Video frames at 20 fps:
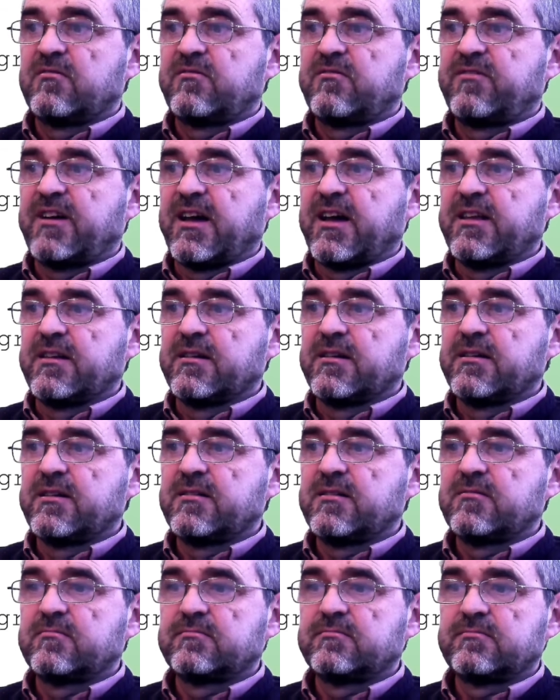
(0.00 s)

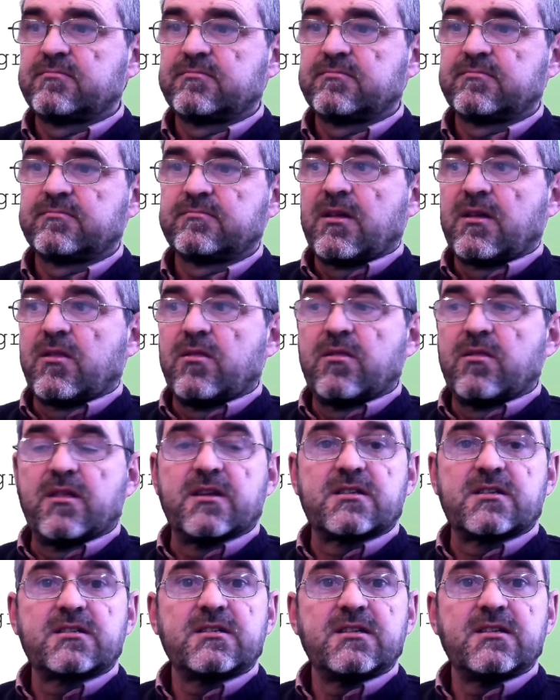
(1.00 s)
Finally,
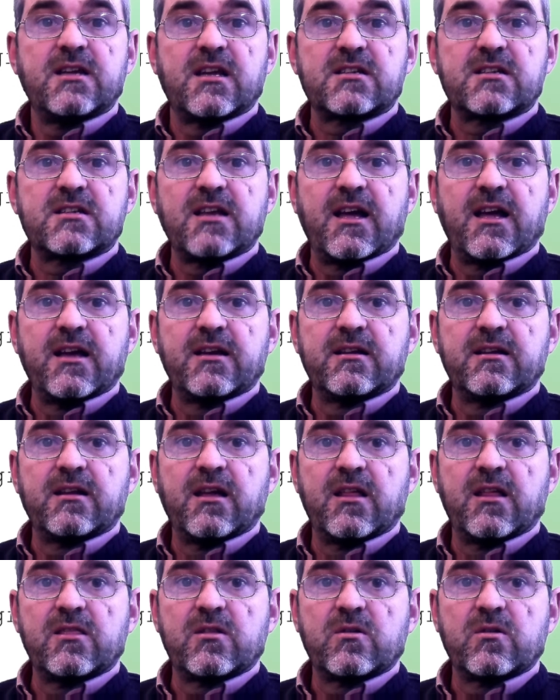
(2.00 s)
this x line
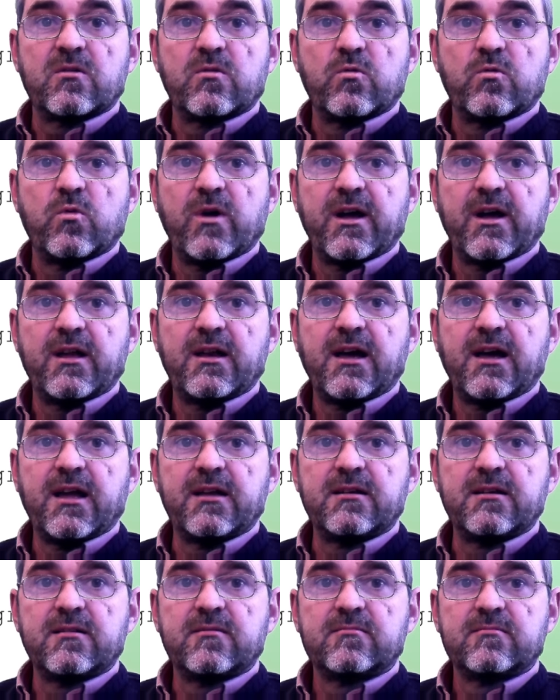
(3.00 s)
and y
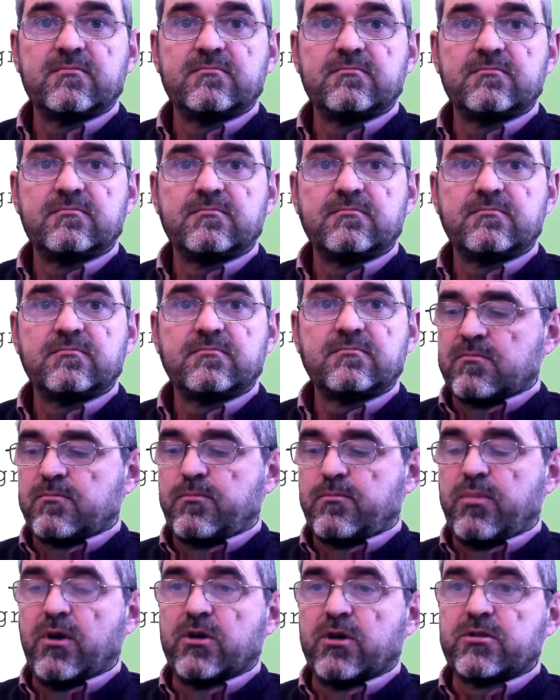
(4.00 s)
line
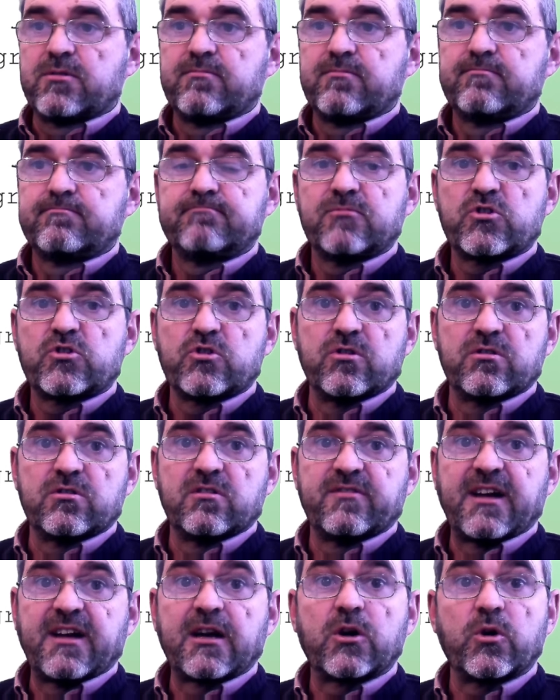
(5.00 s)
plot sort
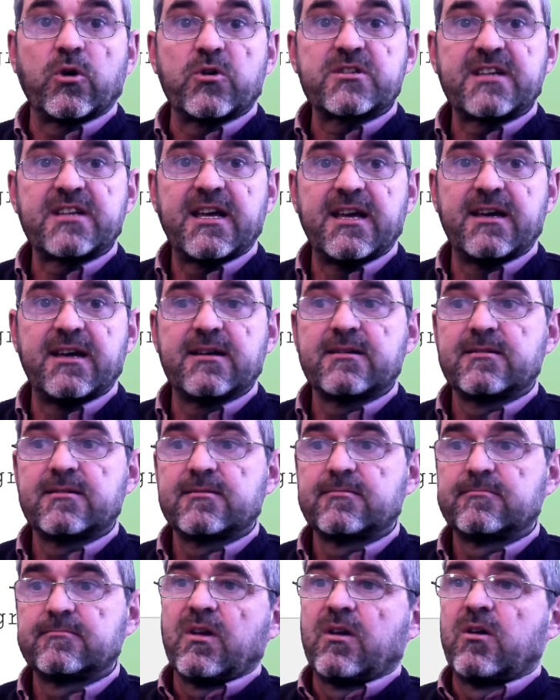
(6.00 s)
of a crosshair,
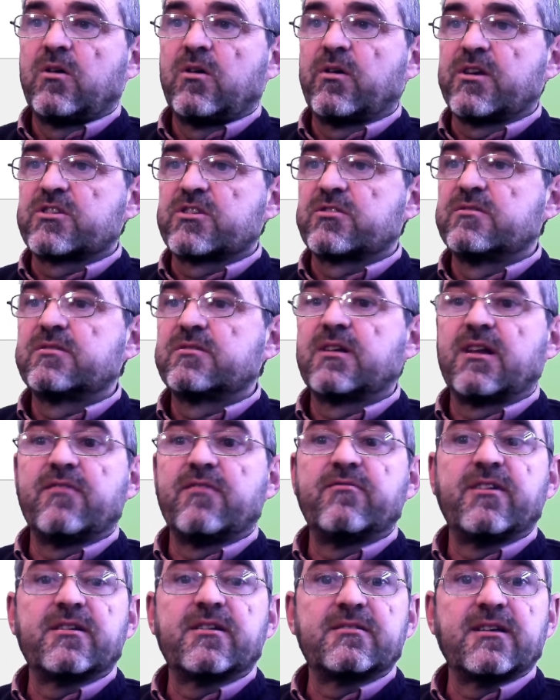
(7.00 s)
horizontal
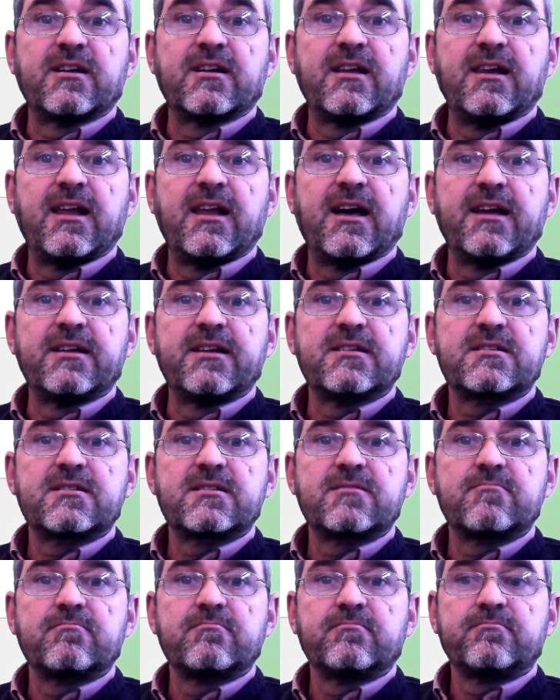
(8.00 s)
and vertical
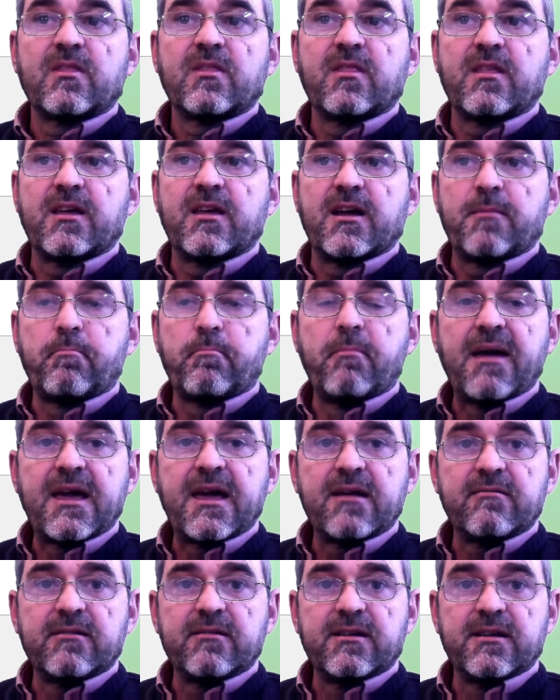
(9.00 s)
lines. They are
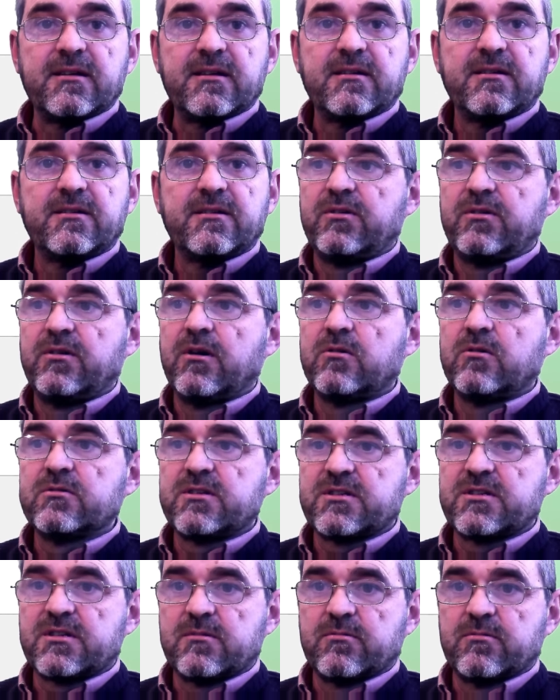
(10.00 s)
barely
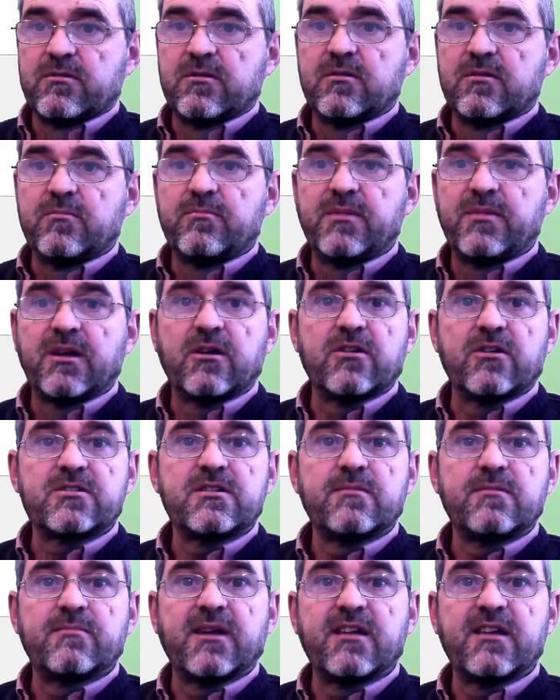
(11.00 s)
noticeable
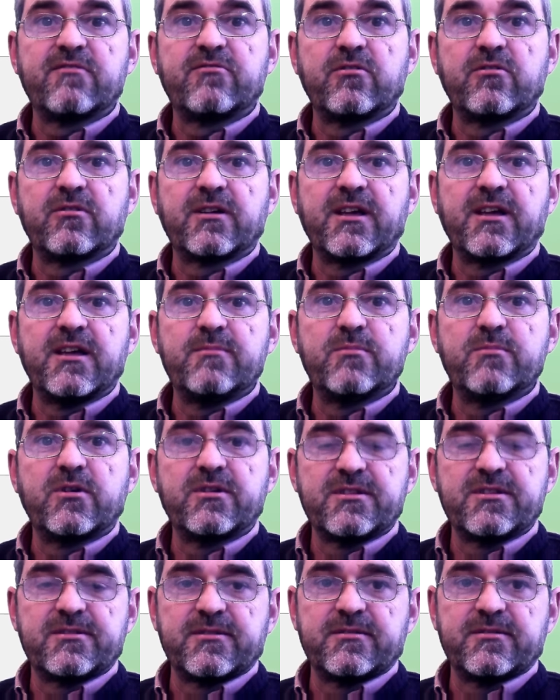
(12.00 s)
because in my 4K
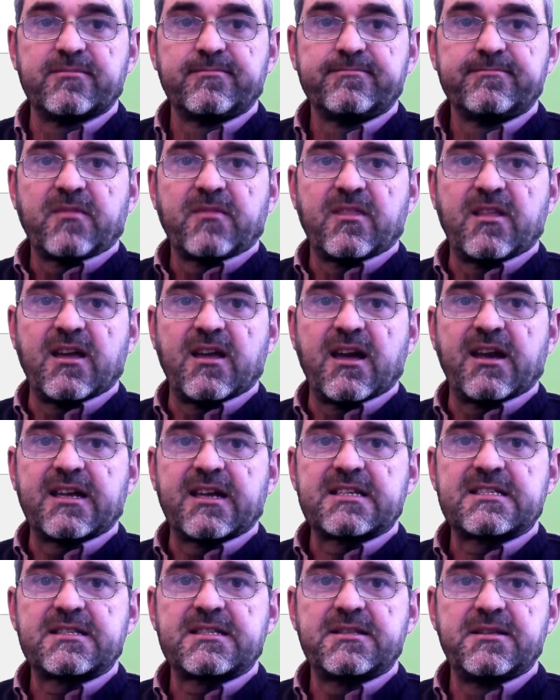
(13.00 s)
monitor they are
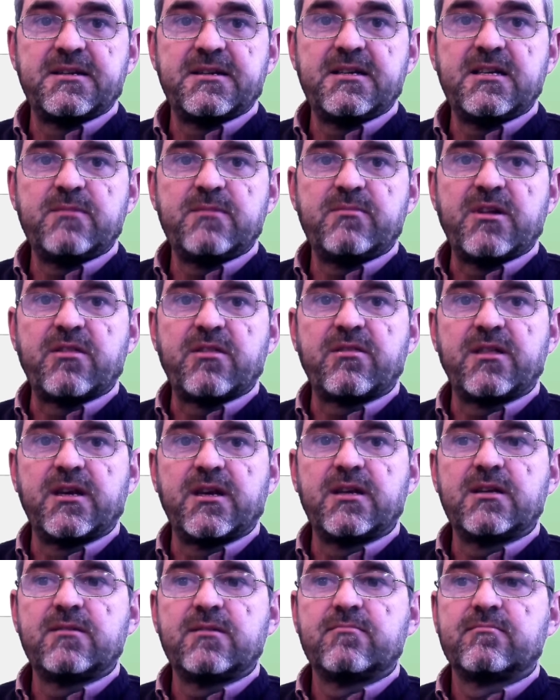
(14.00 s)
extremely
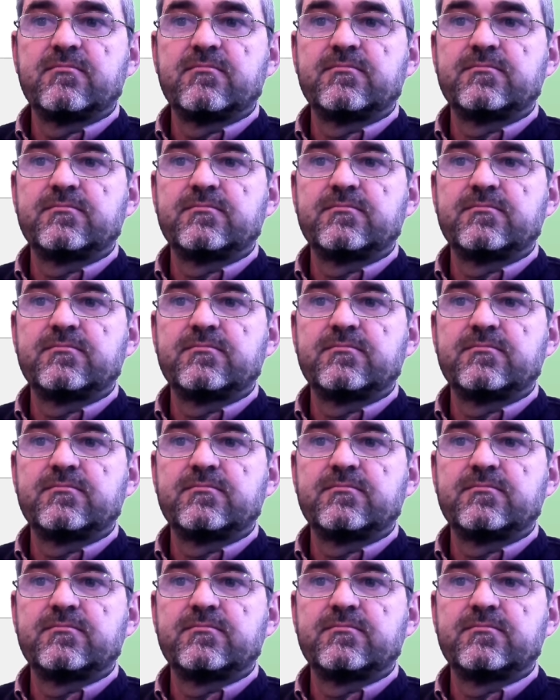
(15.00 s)
thin,